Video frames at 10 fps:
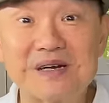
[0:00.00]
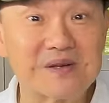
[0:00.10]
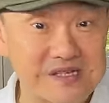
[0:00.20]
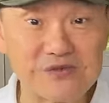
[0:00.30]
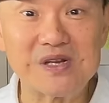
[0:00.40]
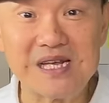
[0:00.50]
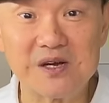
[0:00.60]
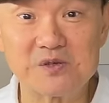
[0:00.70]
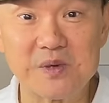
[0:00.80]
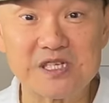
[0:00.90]
because it really
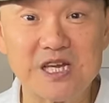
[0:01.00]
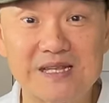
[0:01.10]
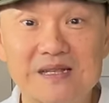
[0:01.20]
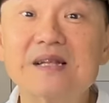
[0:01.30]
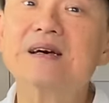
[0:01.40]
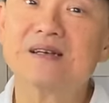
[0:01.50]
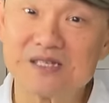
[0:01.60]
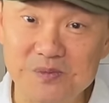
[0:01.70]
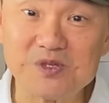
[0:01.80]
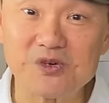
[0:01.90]
helps my channel,
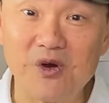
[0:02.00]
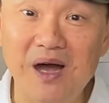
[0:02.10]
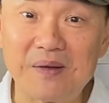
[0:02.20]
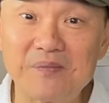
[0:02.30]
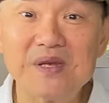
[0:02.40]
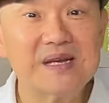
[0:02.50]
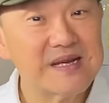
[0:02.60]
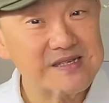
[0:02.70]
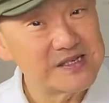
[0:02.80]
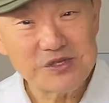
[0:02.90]
subscribe.
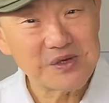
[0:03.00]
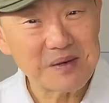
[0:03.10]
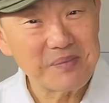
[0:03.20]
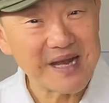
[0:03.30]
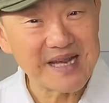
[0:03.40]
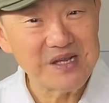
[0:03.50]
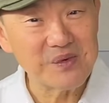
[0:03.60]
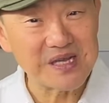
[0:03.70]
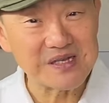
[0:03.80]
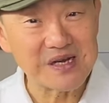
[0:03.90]
Since you come back
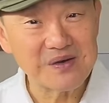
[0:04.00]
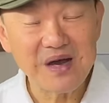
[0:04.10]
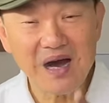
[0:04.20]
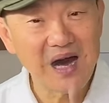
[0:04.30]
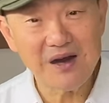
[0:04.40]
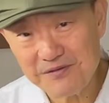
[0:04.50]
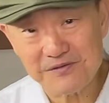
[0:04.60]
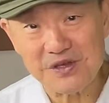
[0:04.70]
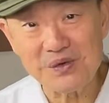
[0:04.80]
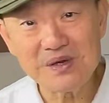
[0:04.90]
anyway, you know, half
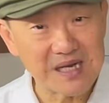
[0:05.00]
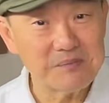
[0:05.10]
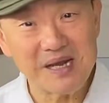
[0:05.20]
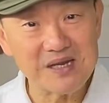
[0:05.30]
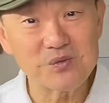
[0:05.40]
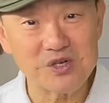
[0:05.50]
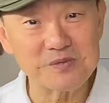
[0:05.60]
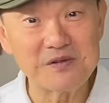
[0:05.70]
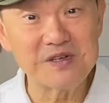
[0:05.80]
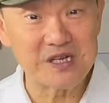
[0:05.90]
of you come back and watch
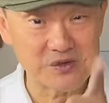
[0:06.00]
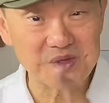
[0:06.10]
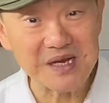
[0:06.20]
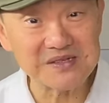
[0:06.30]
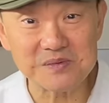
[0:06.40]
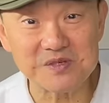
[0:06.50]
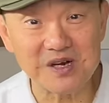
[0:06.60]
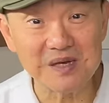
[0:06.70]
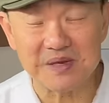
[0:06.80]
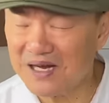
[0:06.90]
my videos without
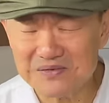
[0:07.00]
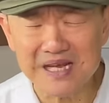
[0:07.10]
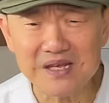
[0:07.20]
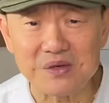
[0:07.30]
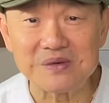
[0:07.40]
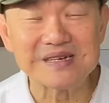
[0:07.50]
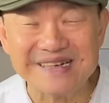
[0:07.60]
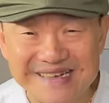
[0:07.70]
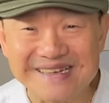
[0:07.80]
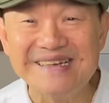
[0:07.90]
subscribing. How dare you?
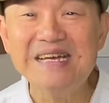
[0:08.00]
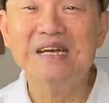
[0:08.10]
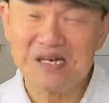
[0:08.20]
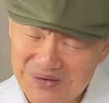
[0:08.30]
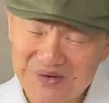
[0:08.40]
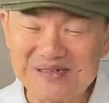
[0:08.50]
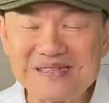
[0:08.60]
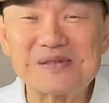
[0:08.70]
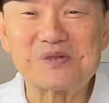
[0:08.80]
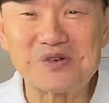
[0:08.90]
Go on,
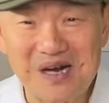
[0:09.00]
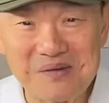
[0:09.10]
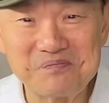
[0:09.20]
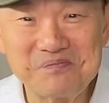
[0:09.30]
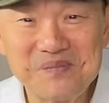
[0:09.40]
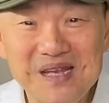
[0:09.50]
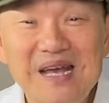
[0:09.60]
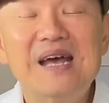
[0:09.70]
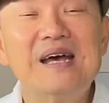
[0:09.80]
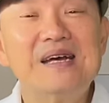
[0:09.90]
subscribe.
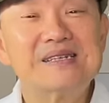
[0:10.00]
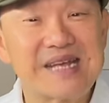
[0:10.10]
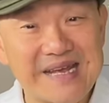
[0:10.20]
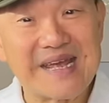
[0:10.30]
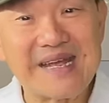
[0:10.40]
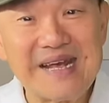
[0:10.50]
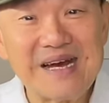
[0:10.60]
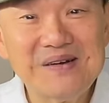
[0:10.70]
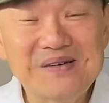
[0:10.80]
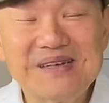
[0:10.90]
Take care
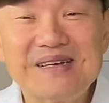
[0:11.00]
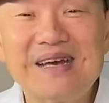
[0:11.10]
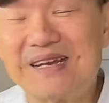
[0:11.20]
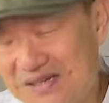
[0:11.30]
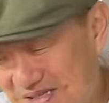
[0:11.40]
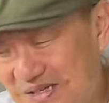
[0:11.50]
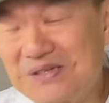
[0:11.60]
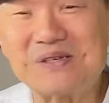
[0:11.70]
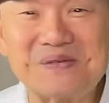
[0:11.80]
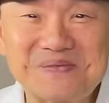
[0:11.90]
now. And I'll see you
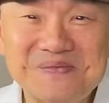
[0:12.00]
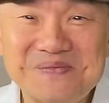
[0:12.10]
soon.